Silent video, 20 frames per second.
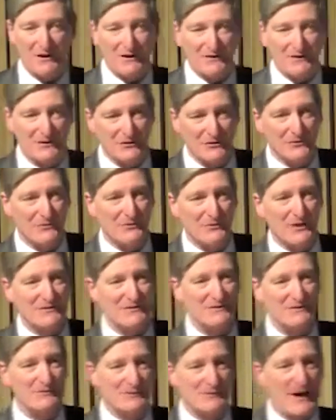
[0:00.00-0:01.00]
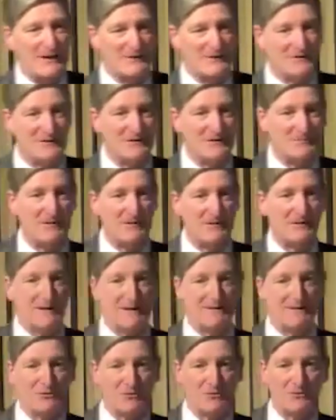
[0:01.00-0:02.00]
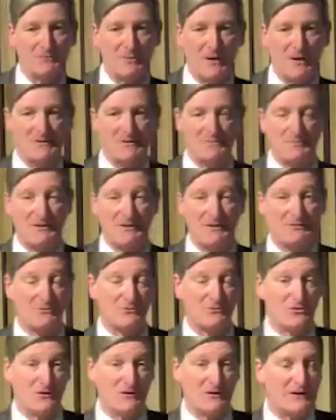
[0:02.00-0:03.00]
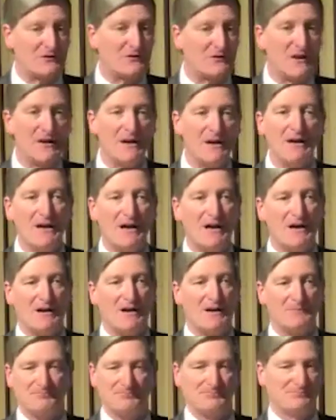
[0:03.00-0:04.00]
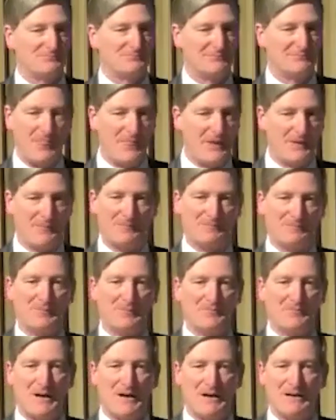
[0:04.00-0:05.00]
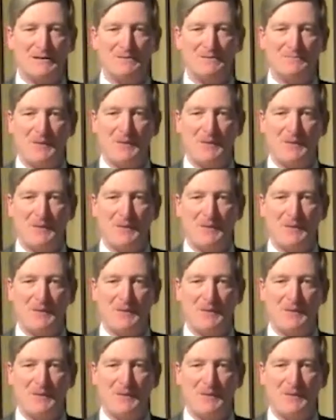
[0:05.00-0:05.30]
argue that, in fact, he had been lent on by his political colleagues. My